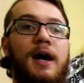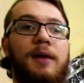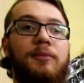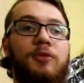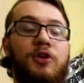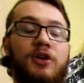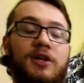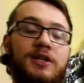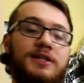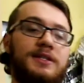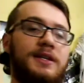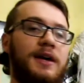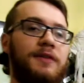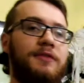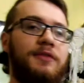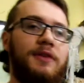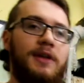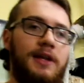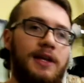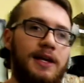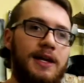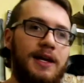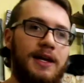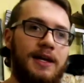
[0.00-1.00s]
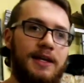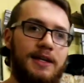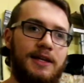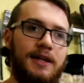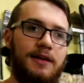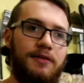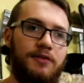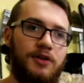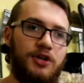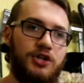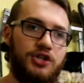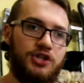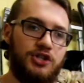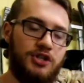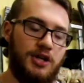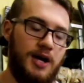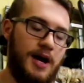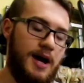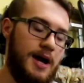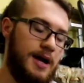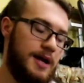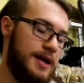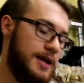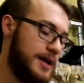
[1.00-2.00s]
you can definitely give it a
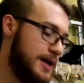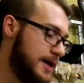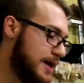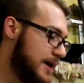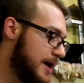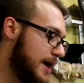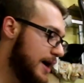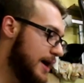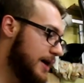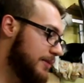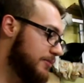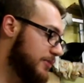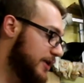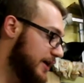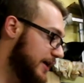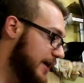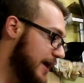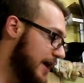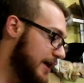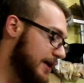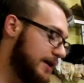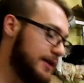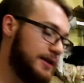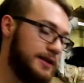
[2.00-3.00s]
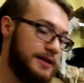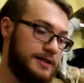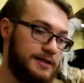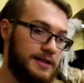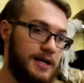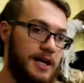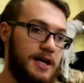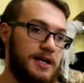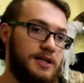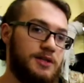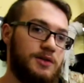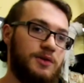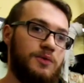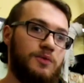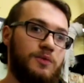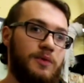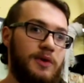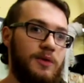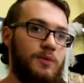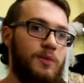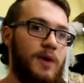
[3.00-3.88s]
shot. But again, in this case, we